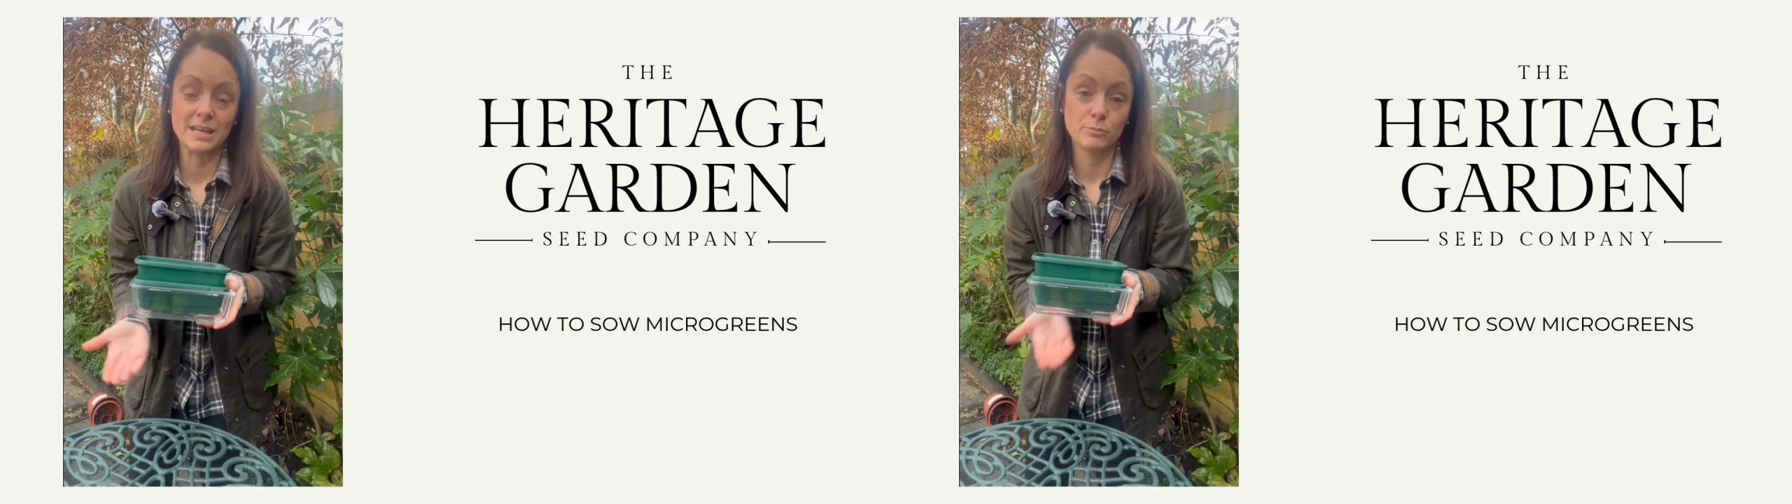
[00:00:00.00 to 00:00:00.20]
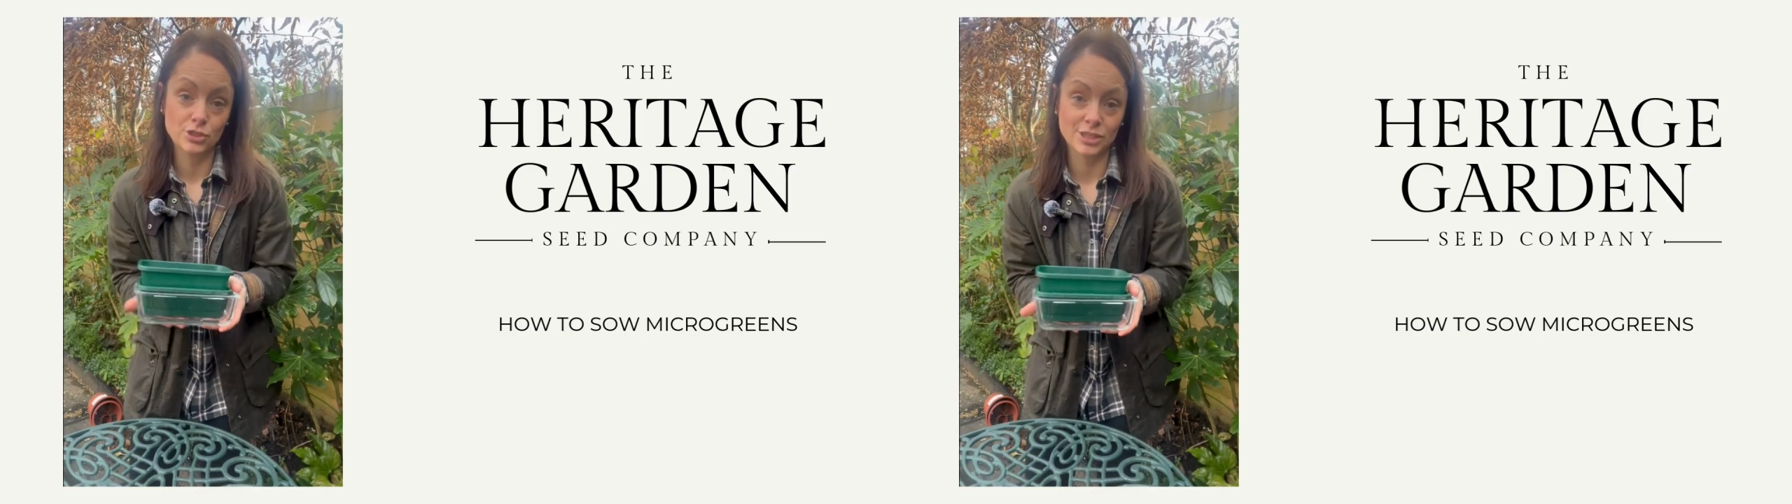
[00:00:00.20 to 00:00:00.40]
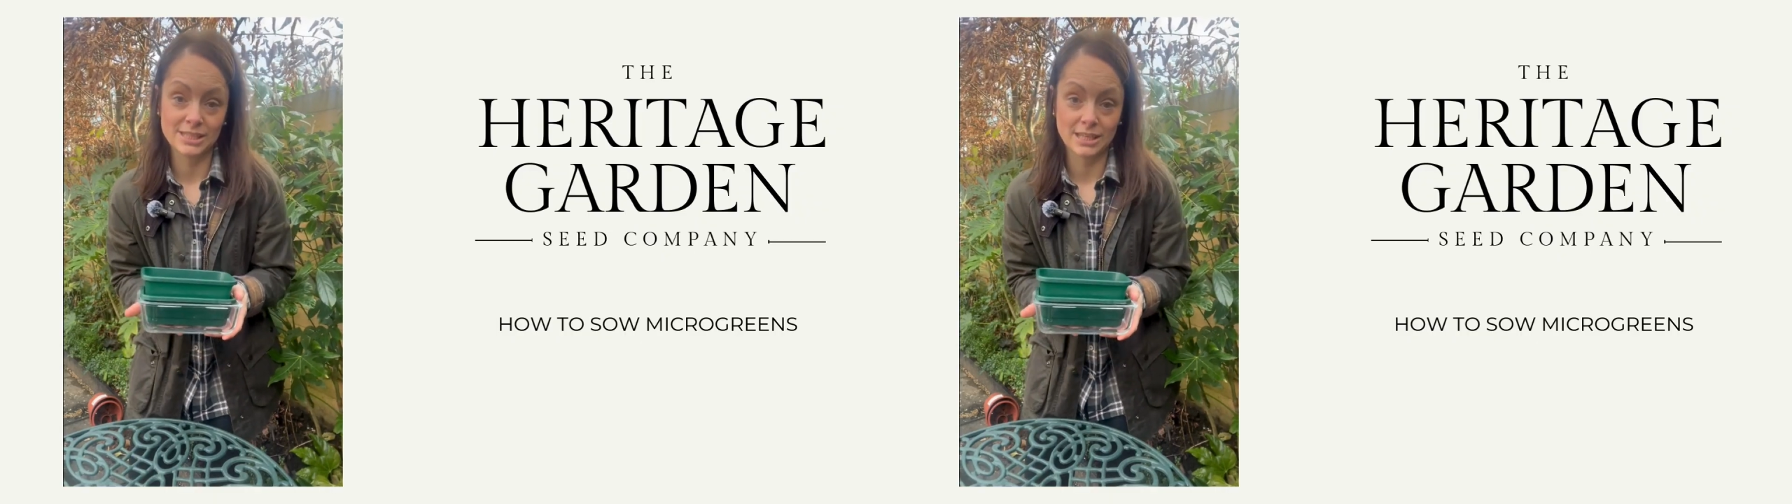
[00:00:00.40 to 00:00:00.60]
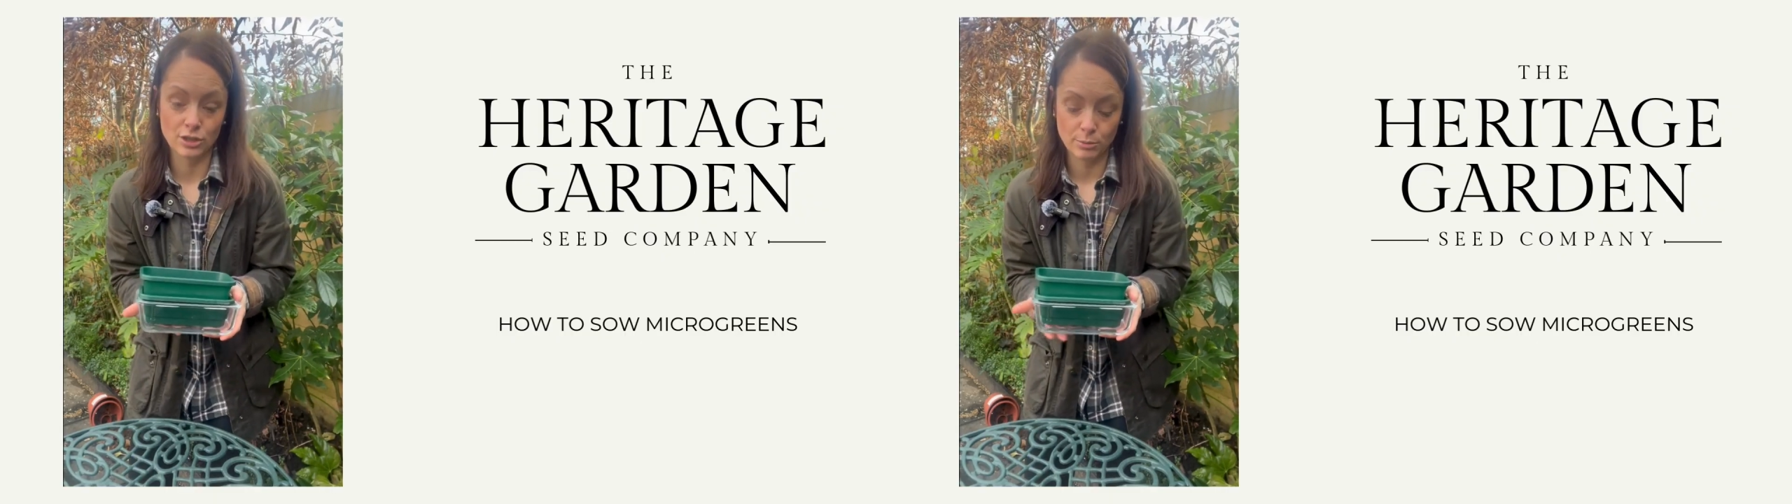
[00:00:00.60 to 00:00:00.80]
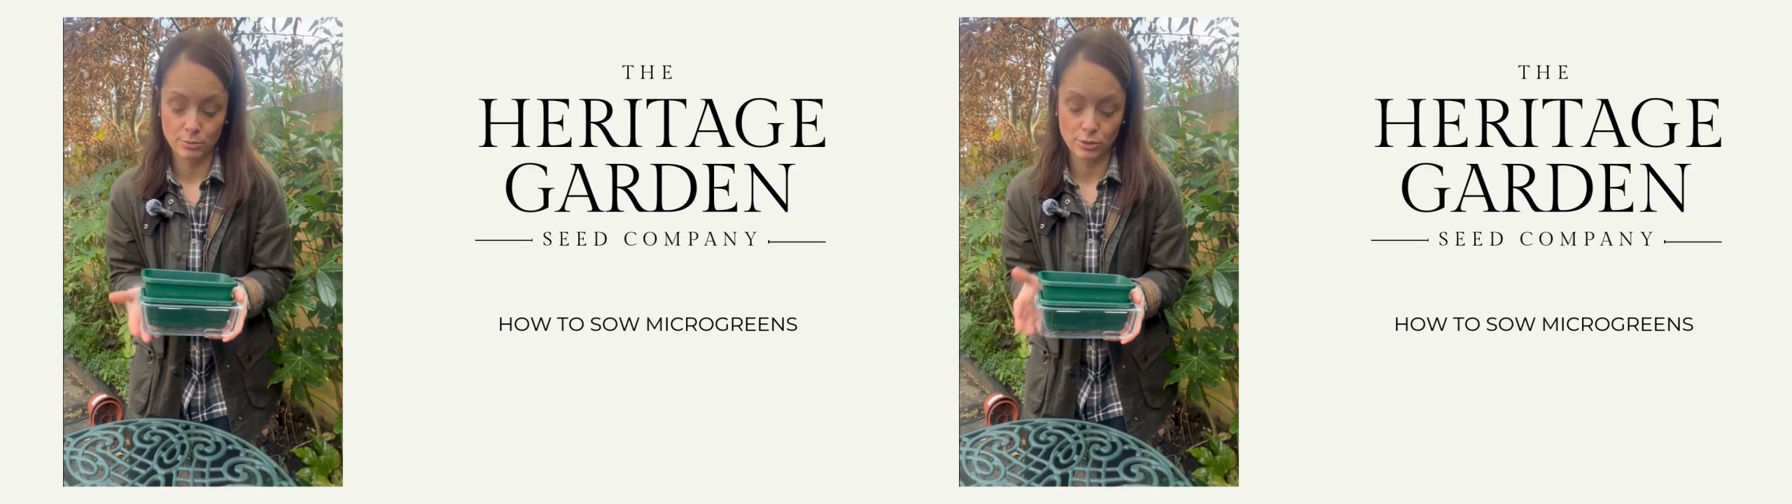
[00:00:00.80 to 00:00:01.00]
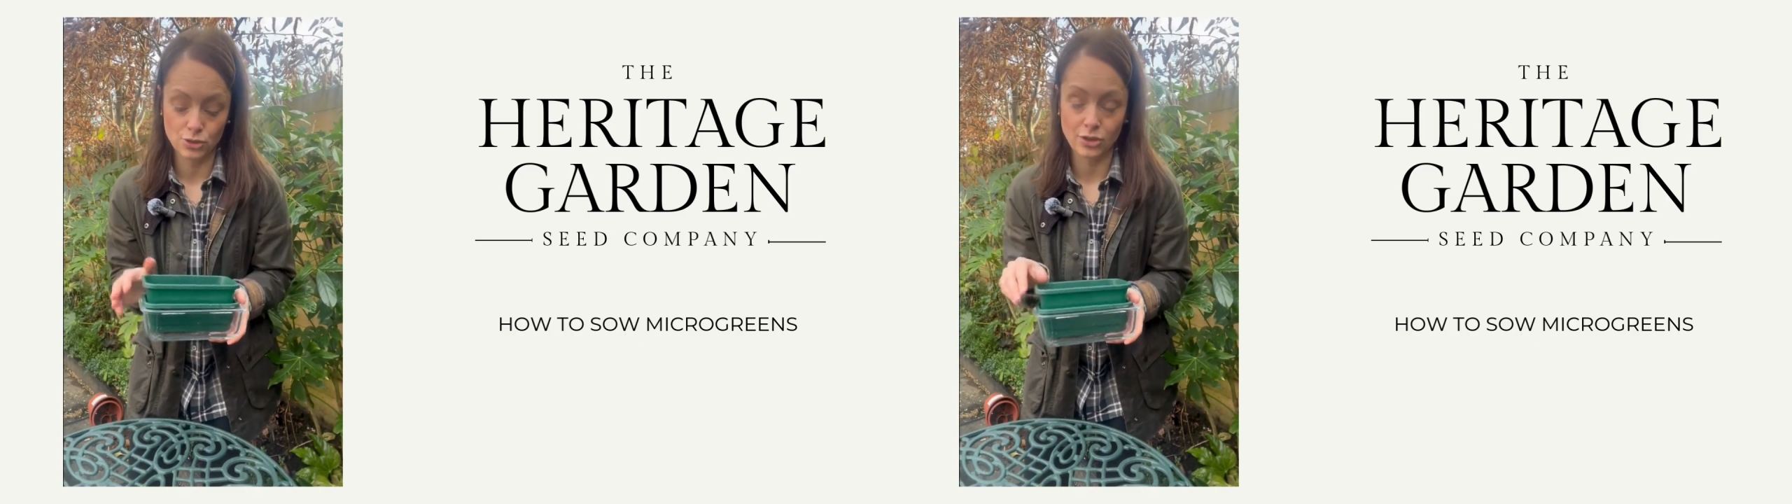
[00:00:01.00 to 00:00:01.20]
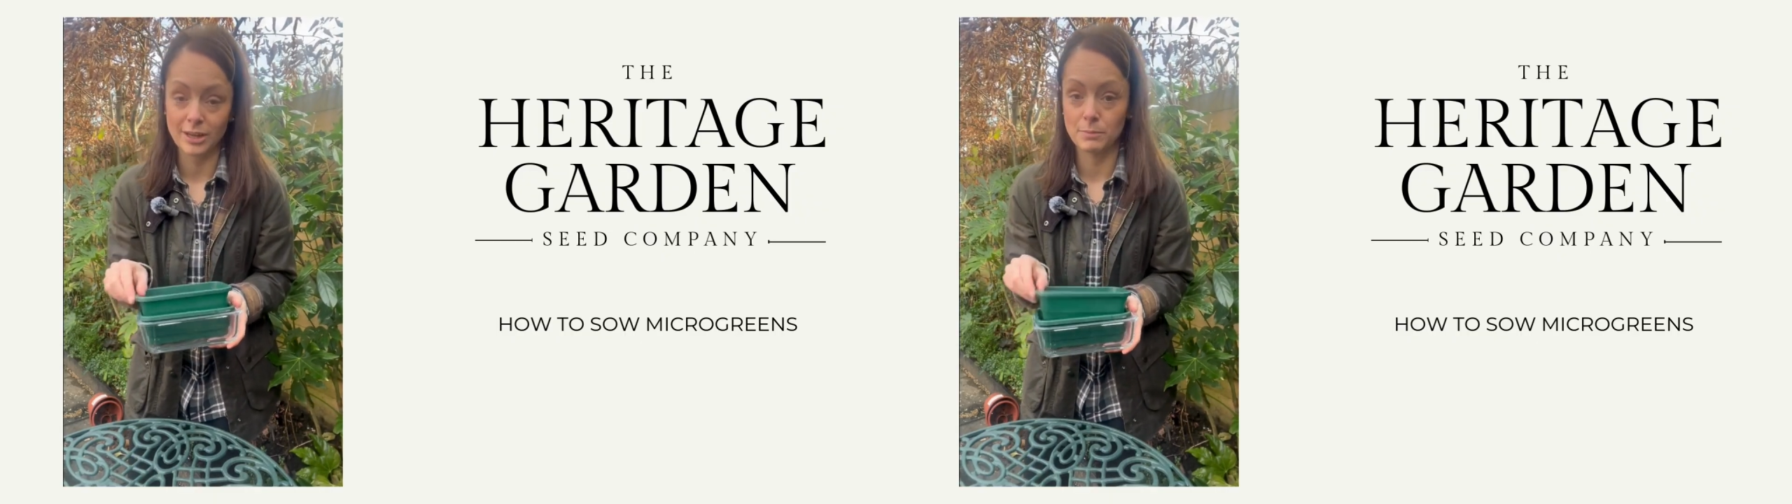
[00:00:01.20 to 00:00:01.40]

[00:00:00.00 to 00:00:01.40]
moisture that's going to come through the tray,